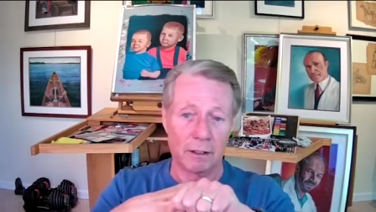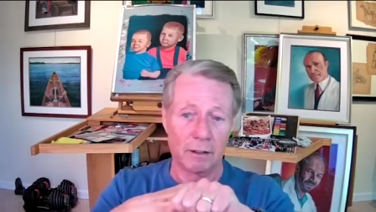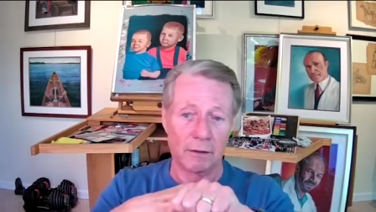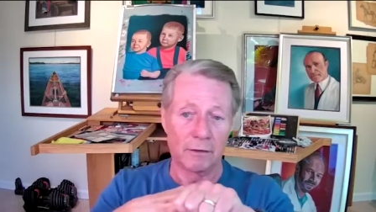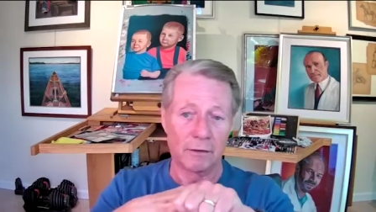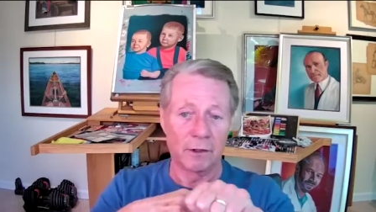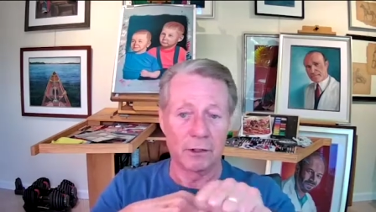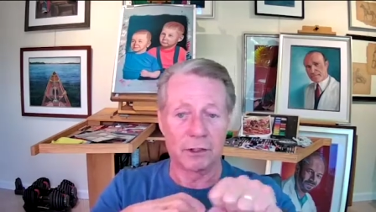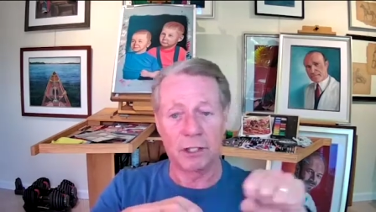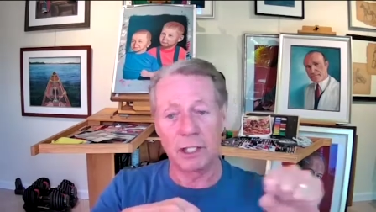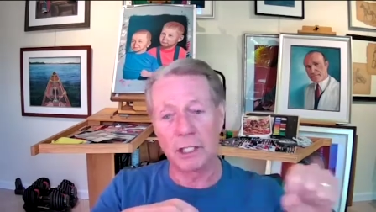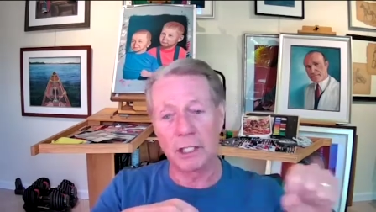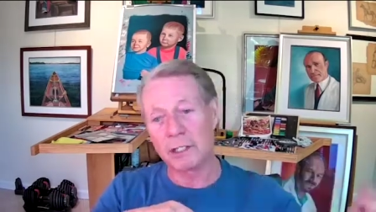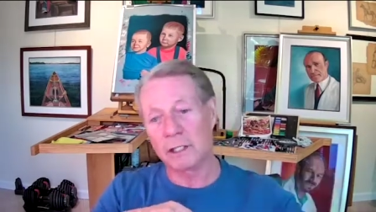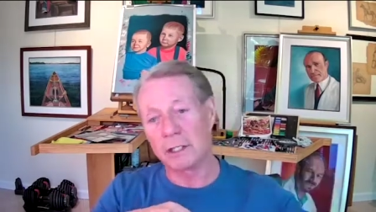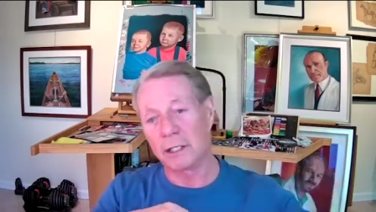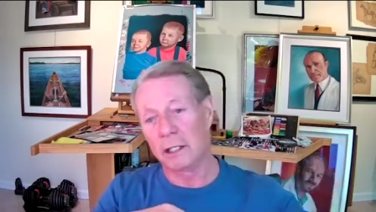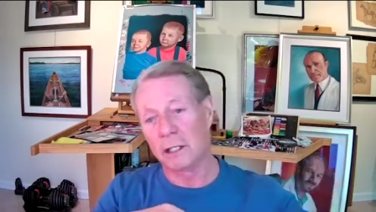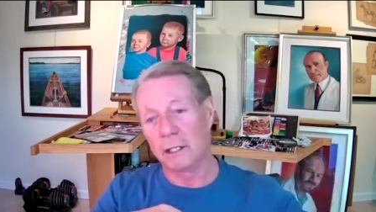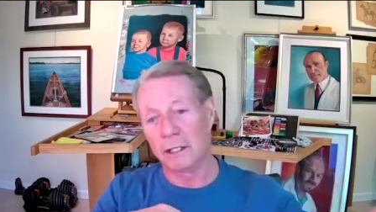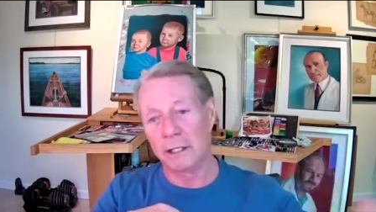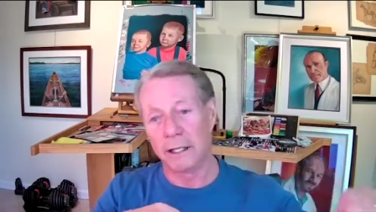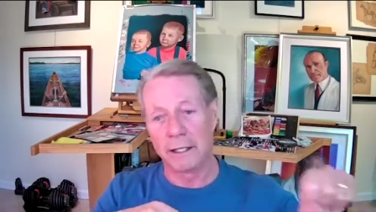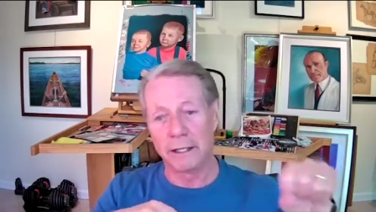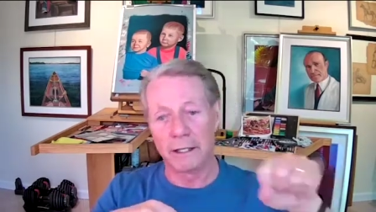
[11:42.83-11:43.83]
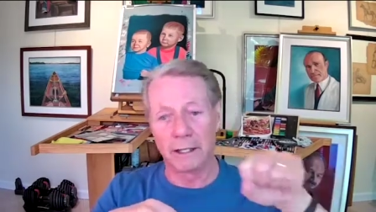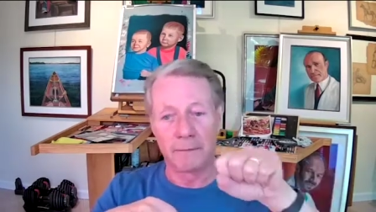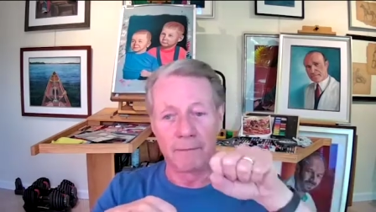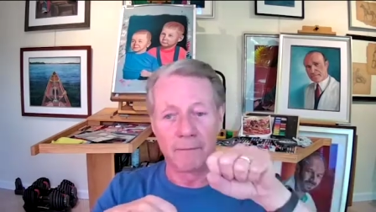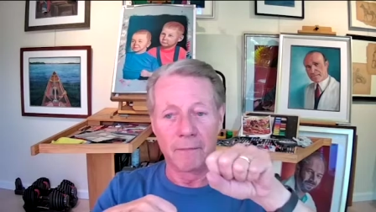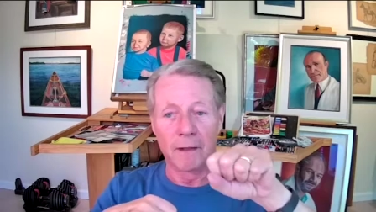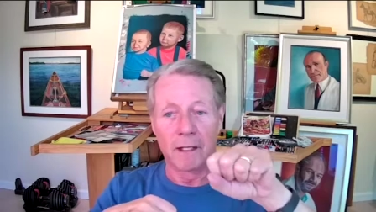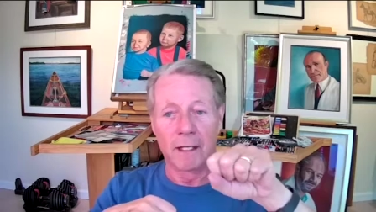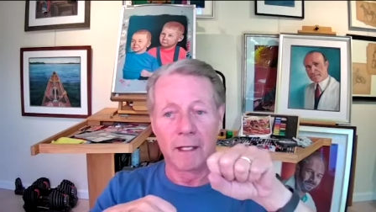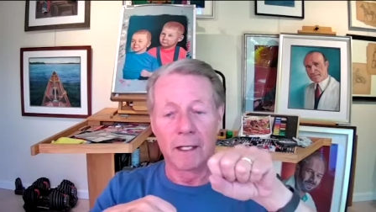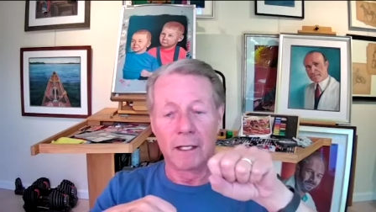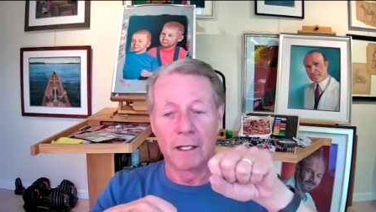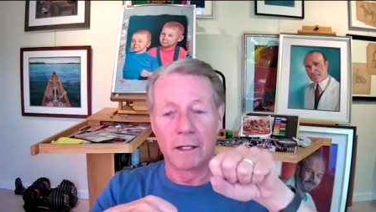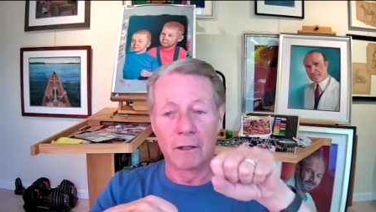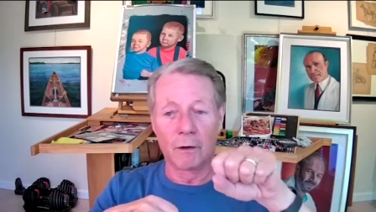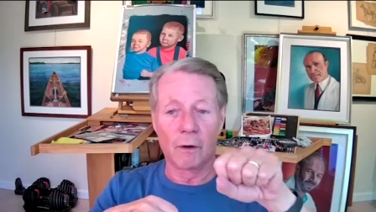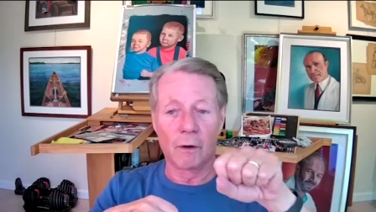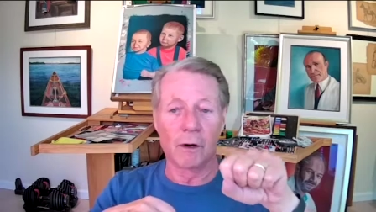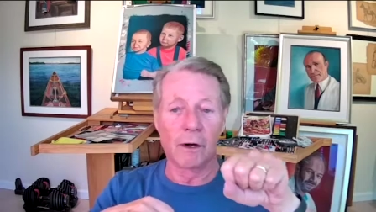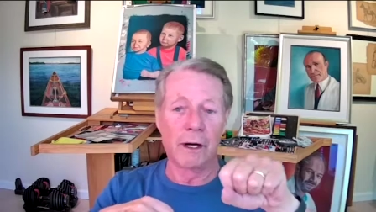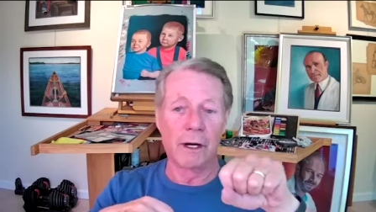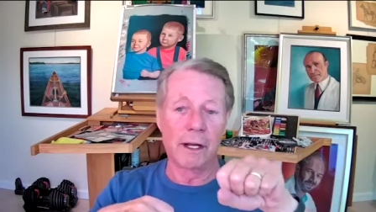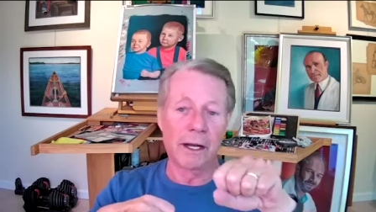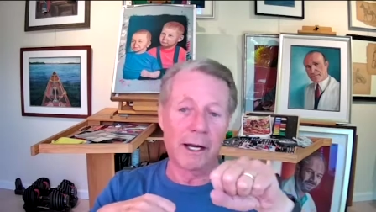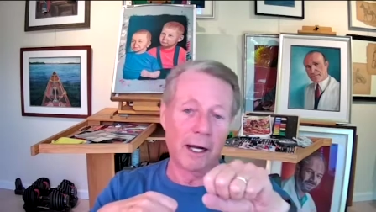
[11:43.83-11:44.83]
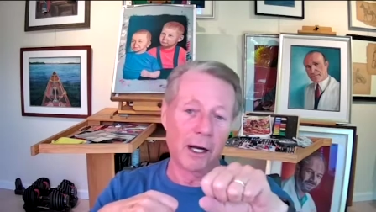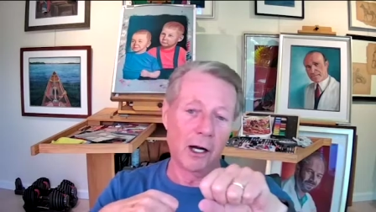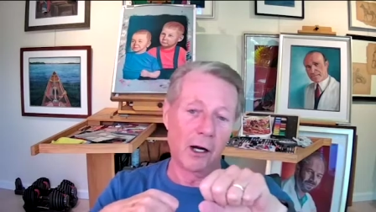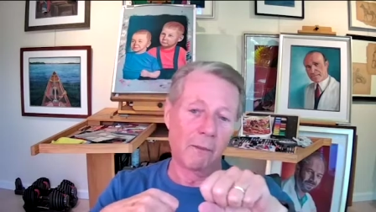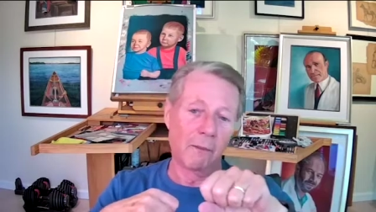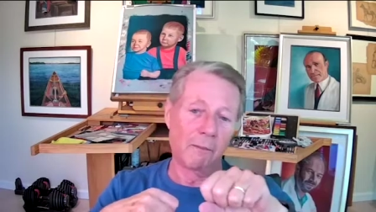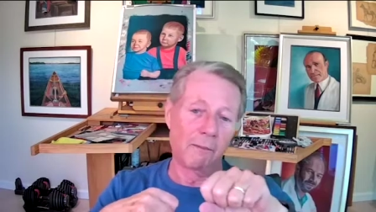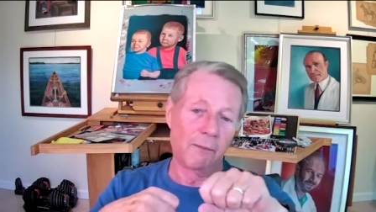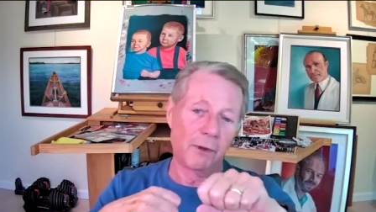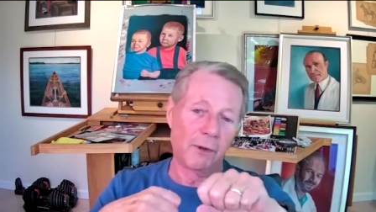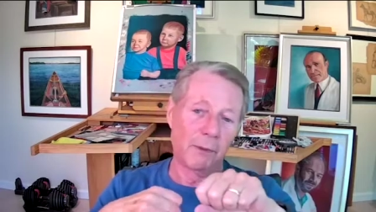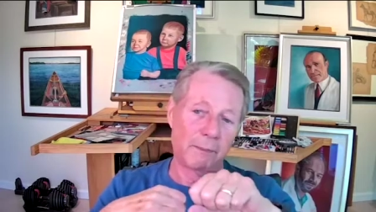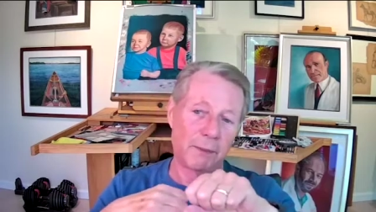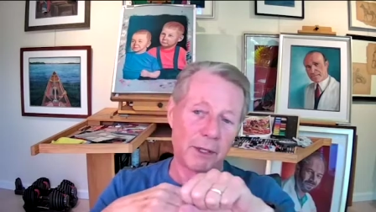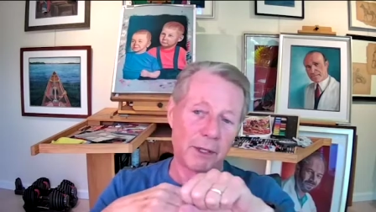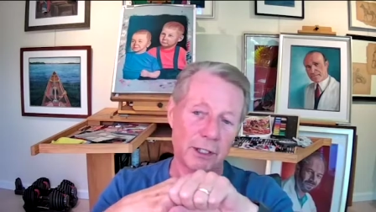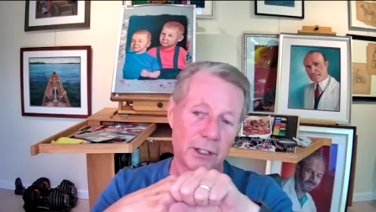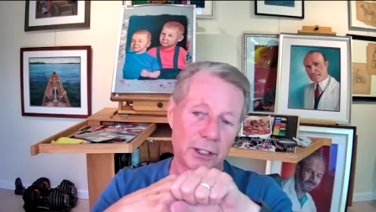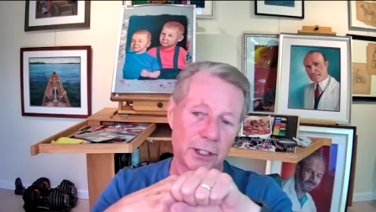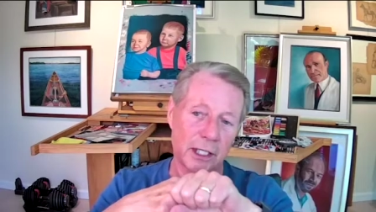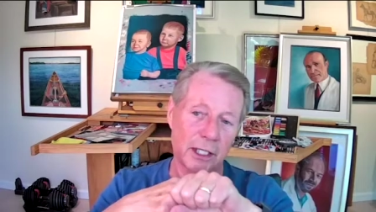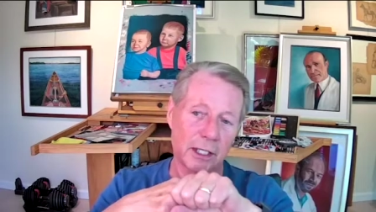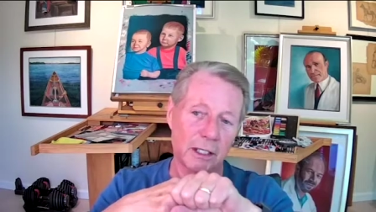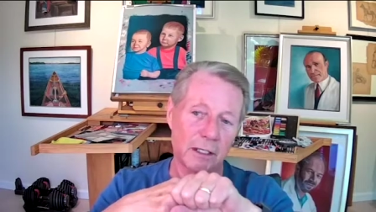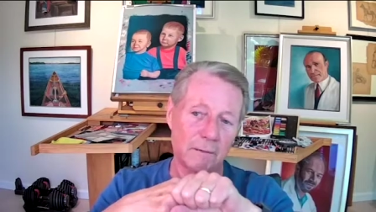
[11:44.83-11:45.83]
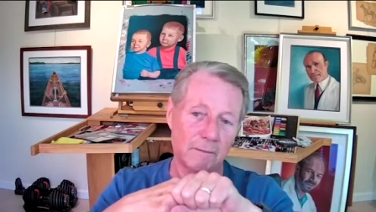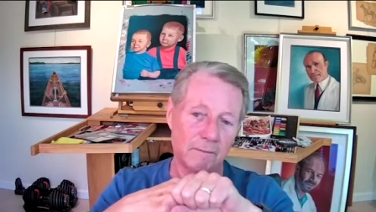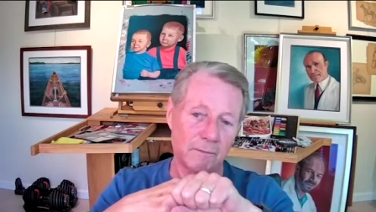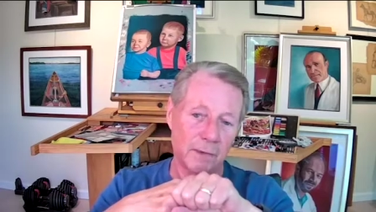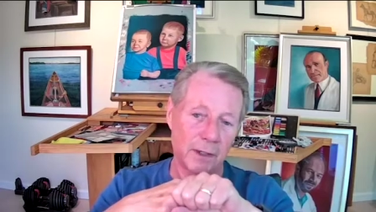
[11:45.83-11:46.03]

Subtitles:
The T cell had to, in order to help the B cell,